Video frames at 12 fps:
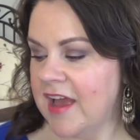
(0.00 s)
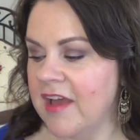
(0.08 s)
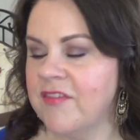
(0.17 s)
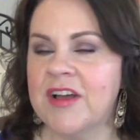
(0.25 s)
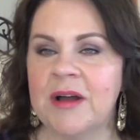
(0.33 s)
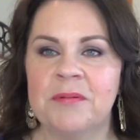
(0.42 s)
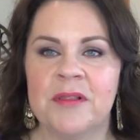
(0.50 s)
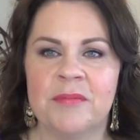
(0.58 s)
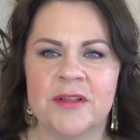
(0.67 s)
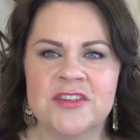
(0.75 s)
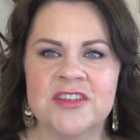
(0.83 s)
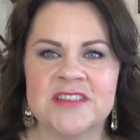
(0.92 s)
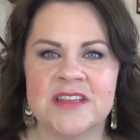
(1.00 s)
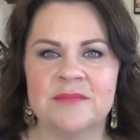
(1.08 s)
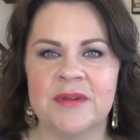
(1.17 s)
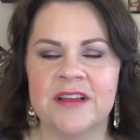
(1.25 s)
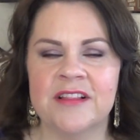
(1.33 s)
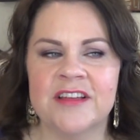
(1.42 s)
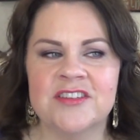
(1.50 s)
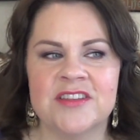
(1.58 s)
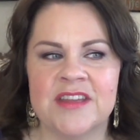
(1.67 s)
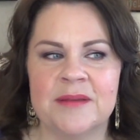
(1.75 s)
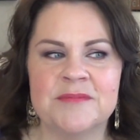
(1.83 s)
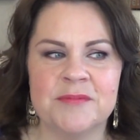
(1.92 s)
I have a couple of blushes in my
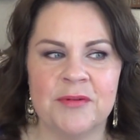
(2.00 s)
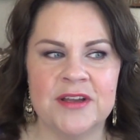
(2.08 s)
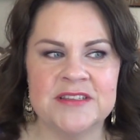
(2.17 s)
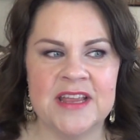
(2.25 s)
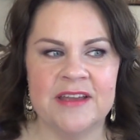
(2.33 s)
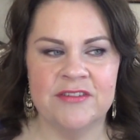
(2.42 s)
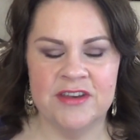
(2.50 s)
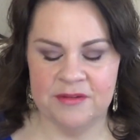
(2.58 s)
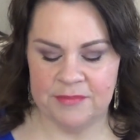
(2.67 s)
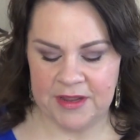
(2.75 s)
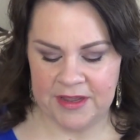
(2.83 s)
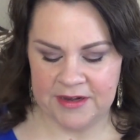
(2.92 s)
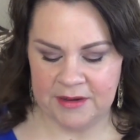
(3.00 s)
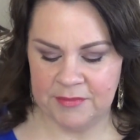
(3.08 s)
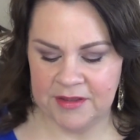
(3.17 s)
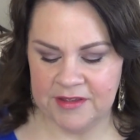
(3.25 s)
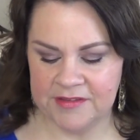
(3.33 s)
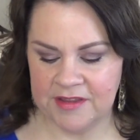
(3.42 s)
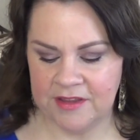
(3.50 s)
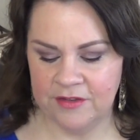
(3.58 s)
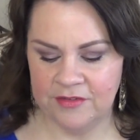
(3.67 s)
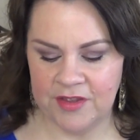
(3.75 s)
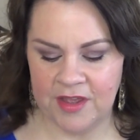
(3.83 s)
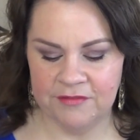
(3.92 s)
collection that I'm surprised I haven't hit pan on because I
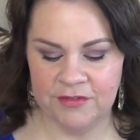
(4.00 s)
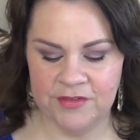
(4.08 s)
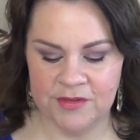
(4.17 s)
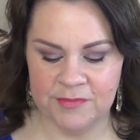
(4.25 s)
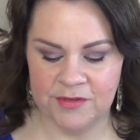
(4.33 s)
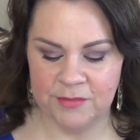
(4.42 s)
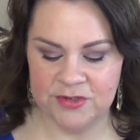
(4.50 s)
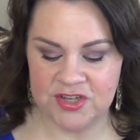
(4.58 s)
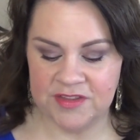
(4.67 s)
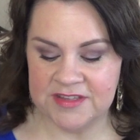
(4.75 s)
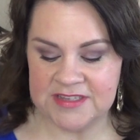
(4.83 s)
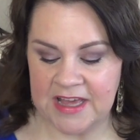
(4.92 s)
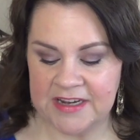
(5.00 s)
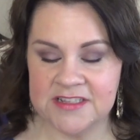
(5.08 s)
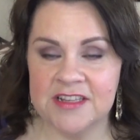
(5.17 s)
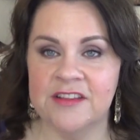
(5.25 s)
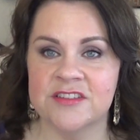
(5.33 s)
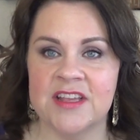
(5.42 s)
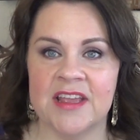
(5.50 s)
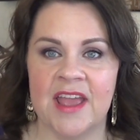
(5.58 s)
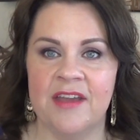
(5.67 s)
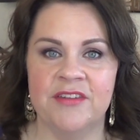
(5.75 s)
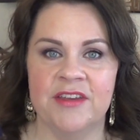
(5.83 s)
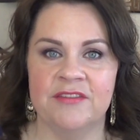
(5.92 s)
use, I've used them so much. And this honestly looks like I
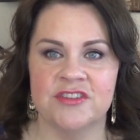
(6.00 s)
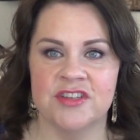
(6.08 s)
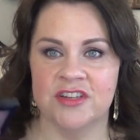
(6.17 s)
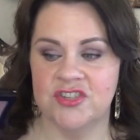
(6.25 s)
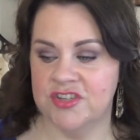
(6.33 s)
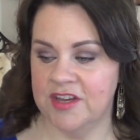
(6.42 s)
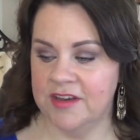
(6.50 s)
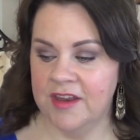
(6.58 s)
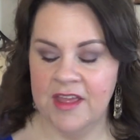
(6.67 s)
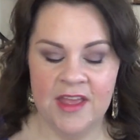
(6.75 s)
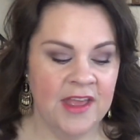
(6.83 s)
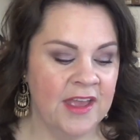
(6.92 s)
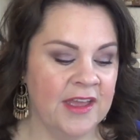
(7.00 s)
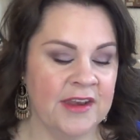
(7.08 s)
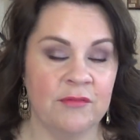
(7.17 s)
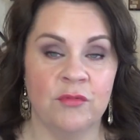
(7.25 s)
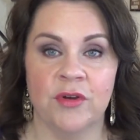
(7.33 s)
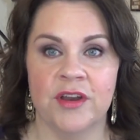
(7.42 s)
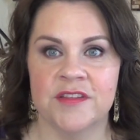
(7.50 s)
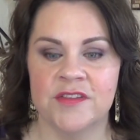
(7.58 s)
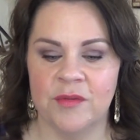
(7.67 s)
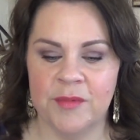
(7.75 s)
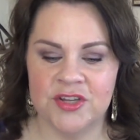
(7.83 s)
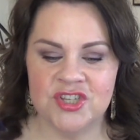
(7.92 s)
haven't even touched it. And I've worn it
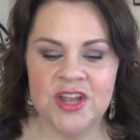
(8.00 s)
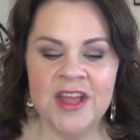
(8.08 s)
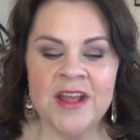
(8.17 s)
so much.